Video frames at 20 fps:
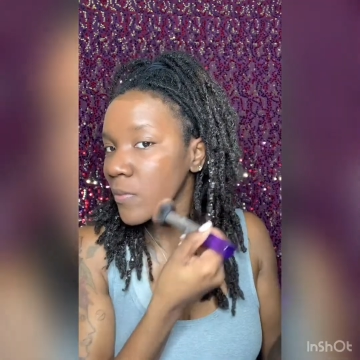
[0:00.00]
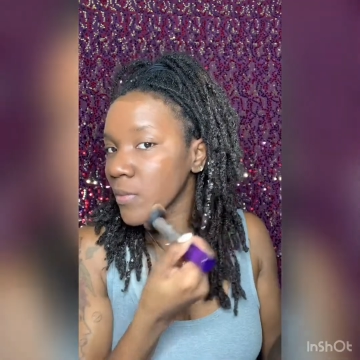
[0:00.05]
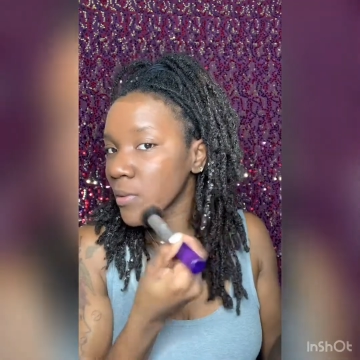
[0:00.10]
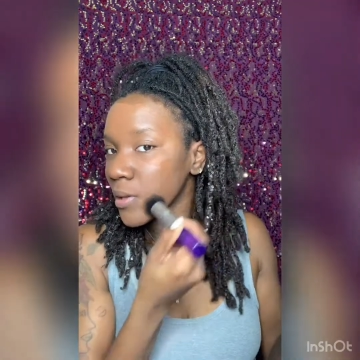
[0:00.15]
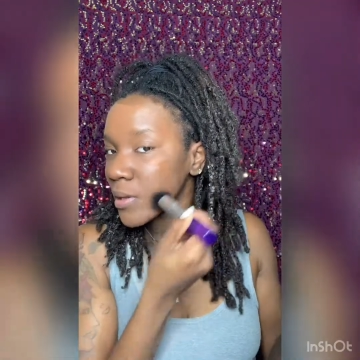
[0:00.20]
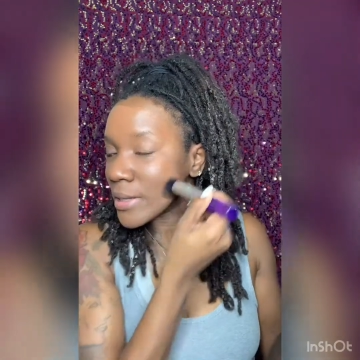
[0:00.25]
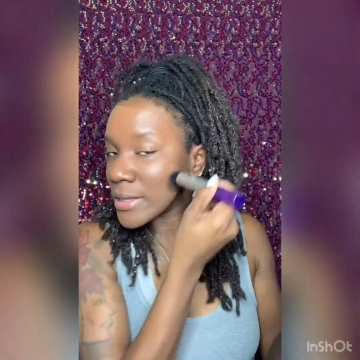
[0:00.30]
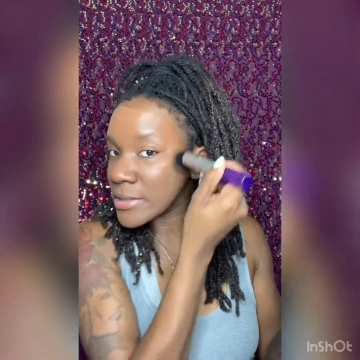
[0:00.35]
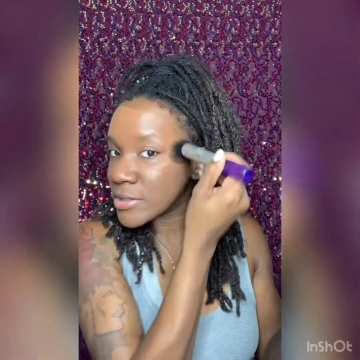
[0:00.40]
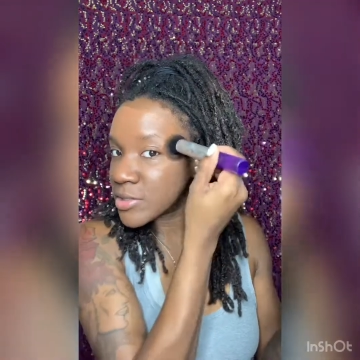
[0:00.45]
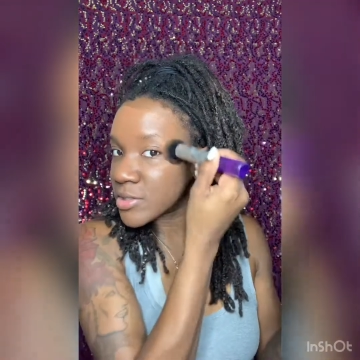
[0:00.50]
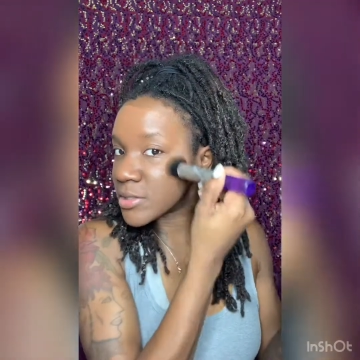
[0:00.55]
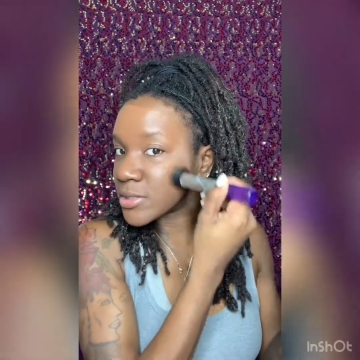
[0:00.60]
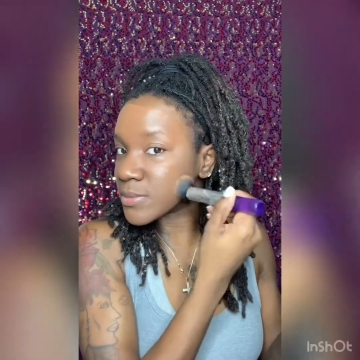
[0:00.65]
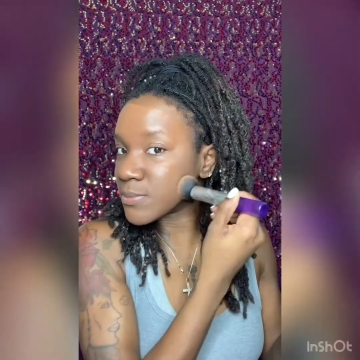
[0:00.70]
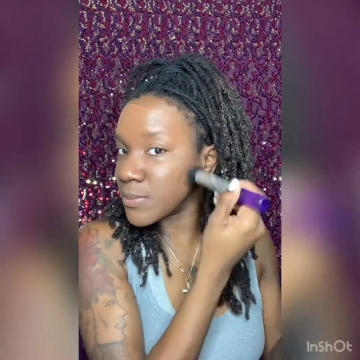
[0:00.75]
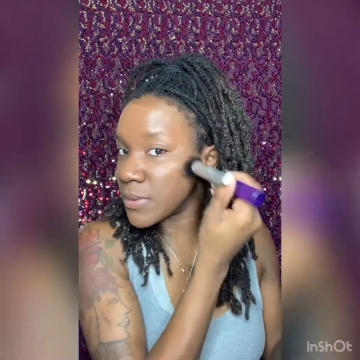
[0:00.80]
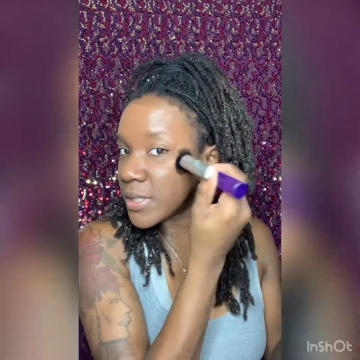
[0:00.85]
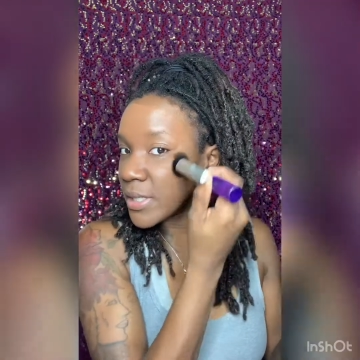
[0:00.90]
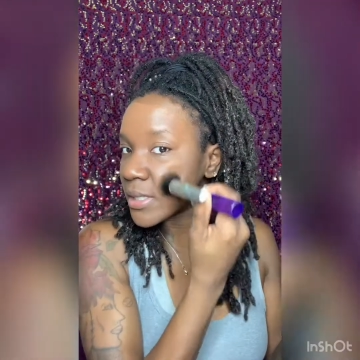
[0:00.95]
It's just
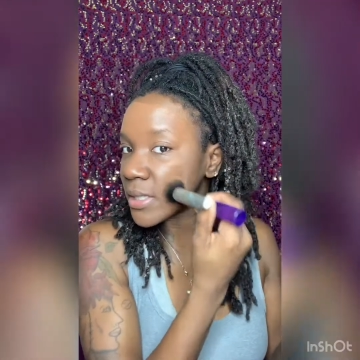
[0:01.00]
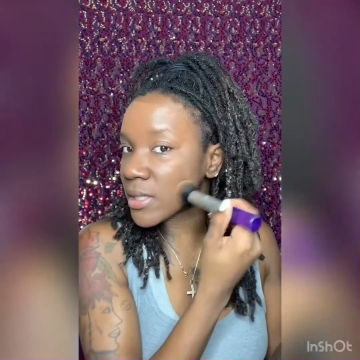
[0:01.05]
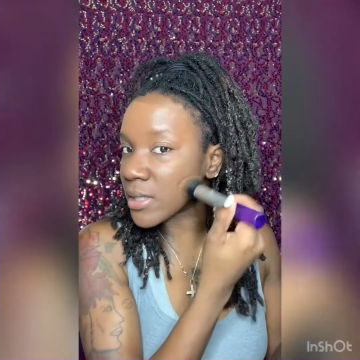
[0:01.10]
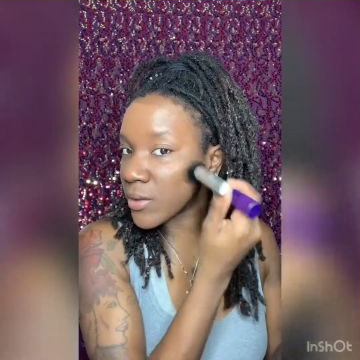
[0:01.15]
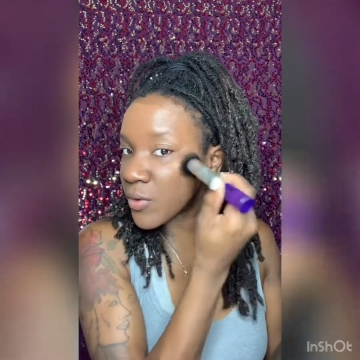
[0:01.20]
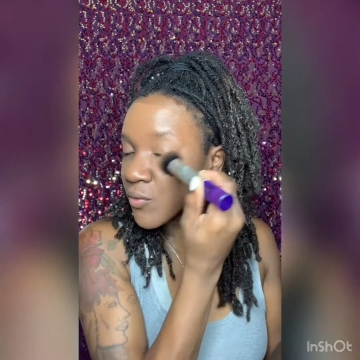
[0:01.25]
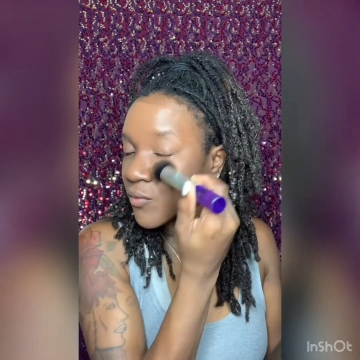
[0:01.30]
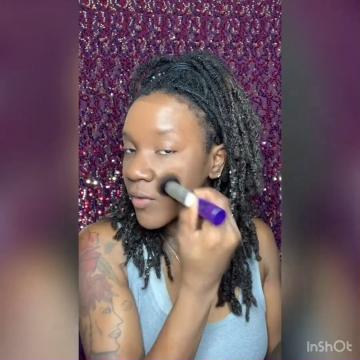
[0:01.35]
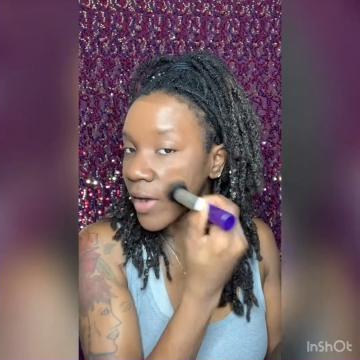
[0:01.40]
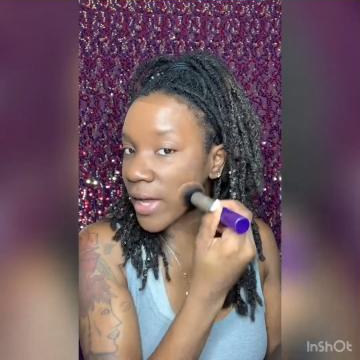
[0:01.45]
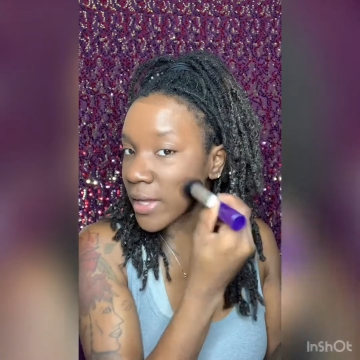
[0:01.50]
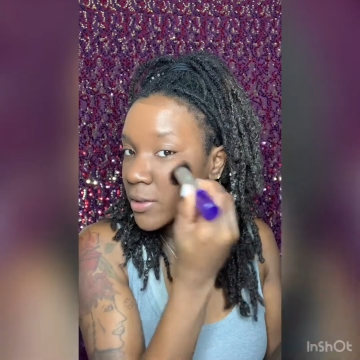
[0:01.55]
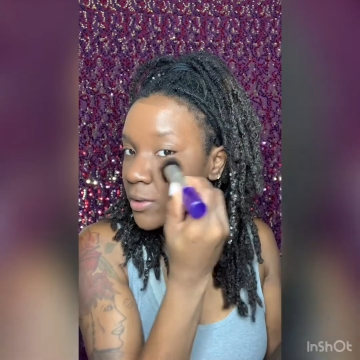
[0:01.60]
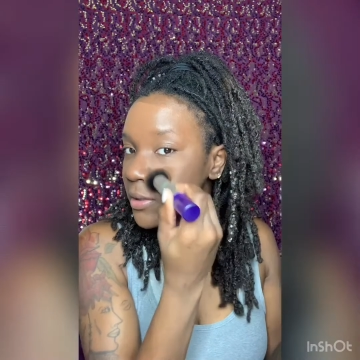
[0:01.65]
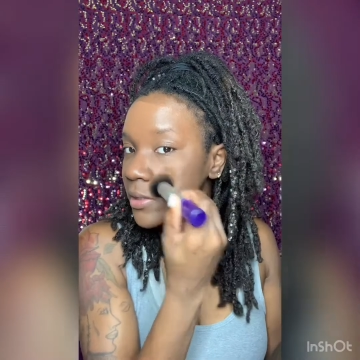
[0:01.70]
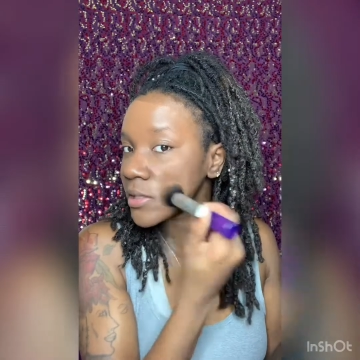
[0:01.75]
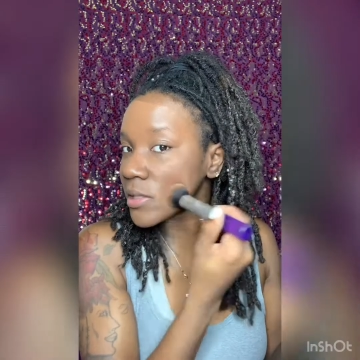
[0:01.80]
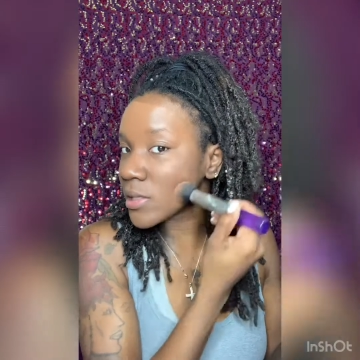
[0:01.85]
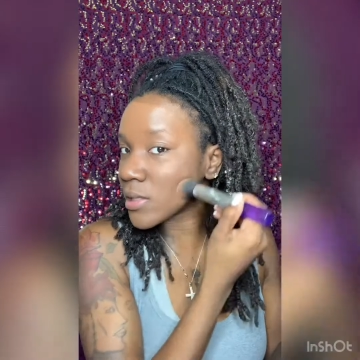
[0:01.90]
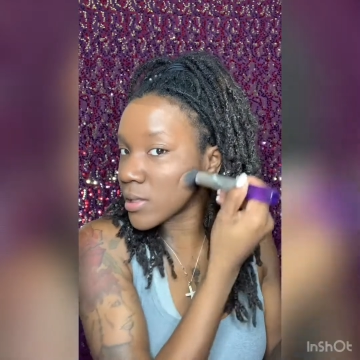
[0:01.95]
blending right
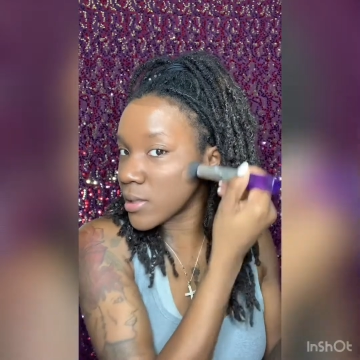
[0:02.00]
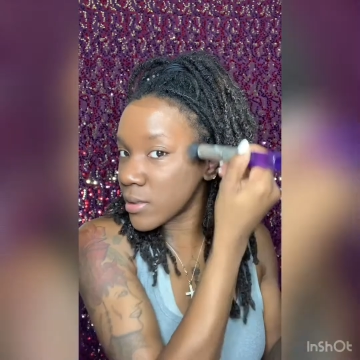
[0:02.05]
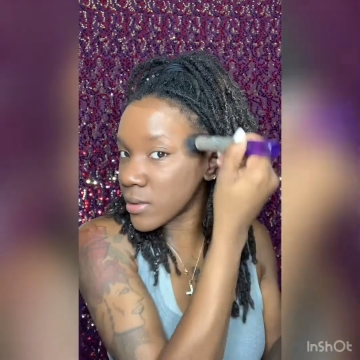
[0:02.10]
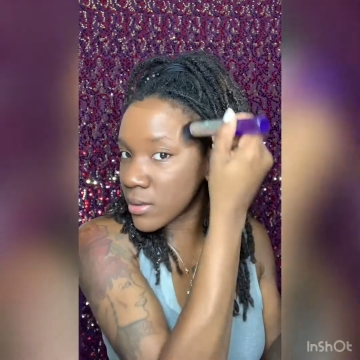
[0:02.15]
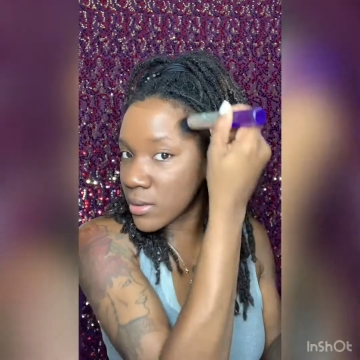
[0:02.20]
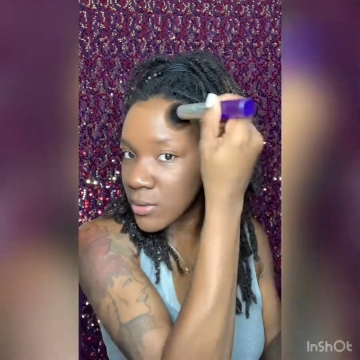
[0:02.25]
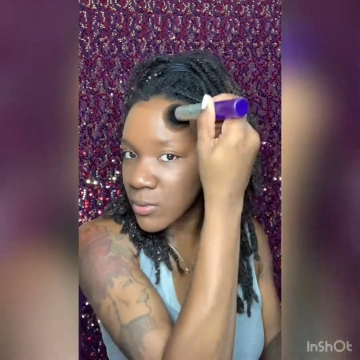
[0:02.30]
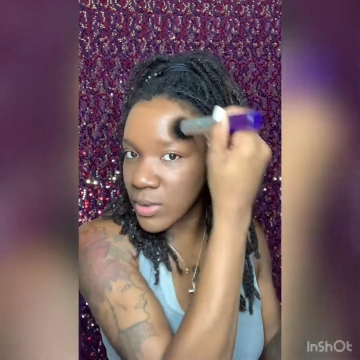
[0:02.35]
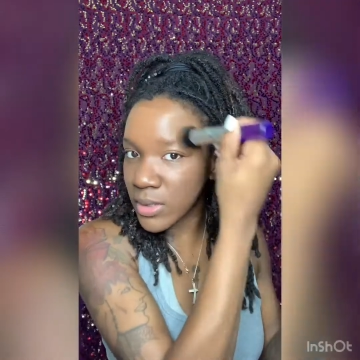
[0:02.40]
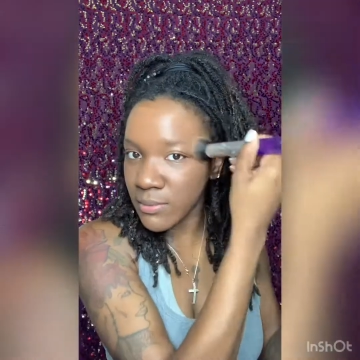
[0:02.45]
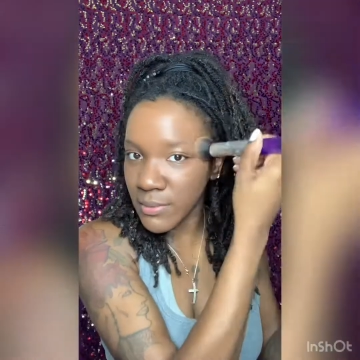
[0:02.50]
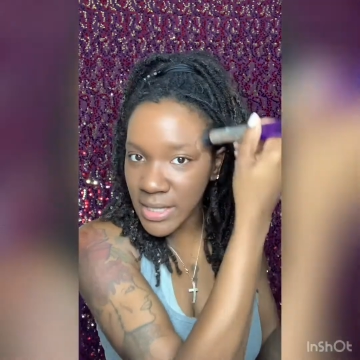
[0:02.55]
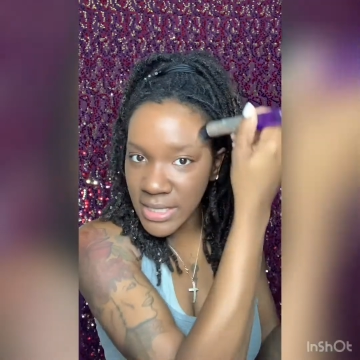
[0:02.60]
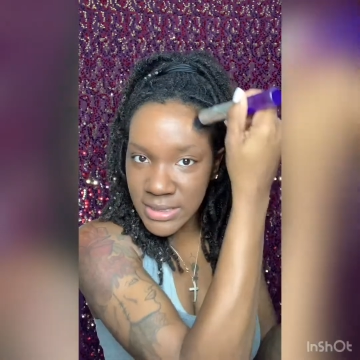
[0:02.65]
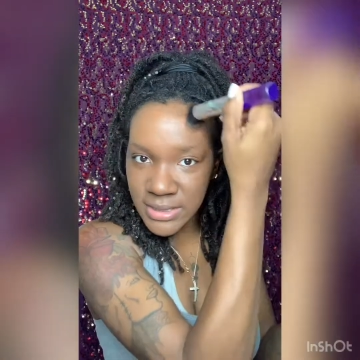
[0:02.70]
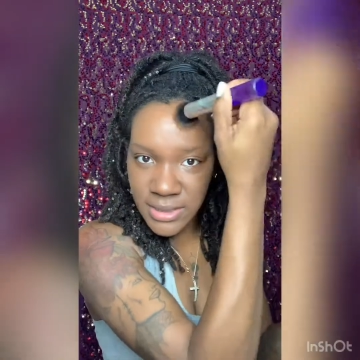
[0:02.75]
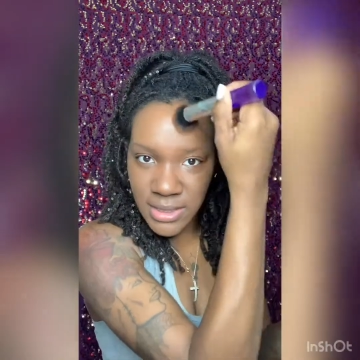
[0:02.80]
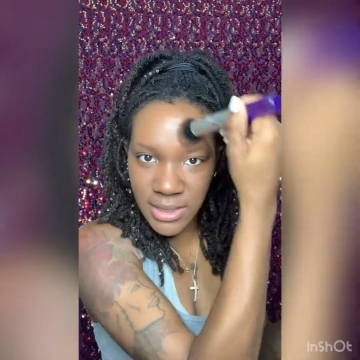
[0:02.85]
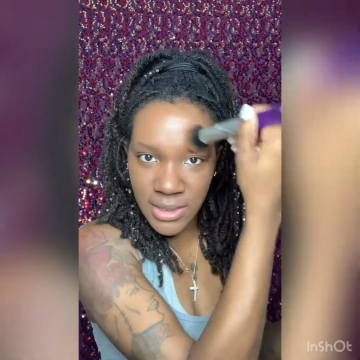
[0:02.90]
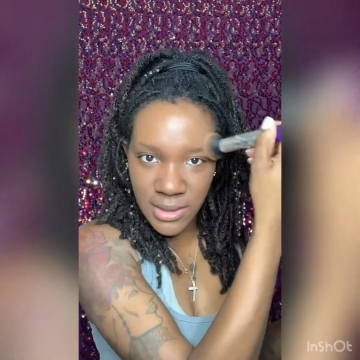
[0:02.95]
on in with my
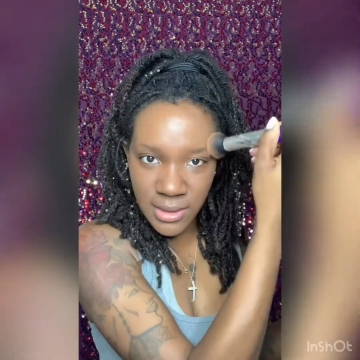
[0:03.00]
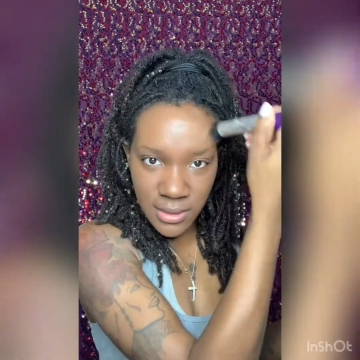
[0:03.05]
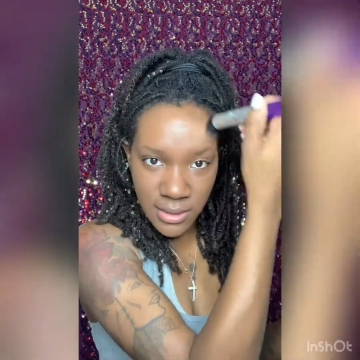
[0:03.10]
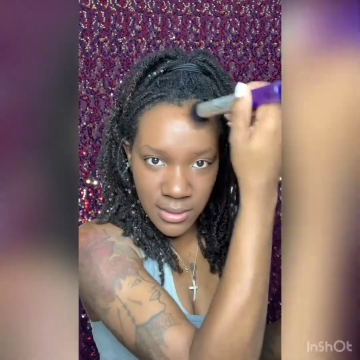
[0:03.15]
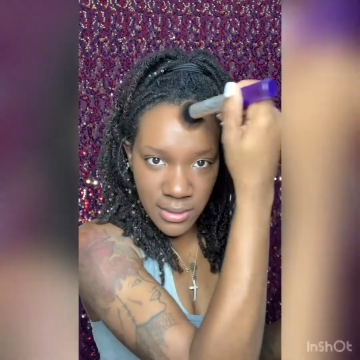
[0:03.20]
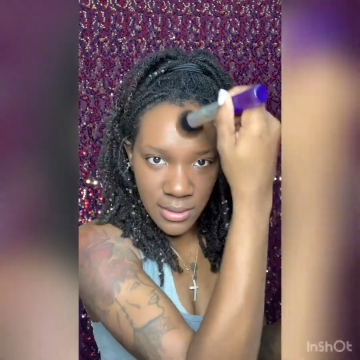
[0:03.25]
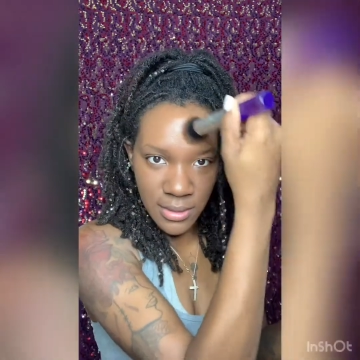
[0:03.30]
skin.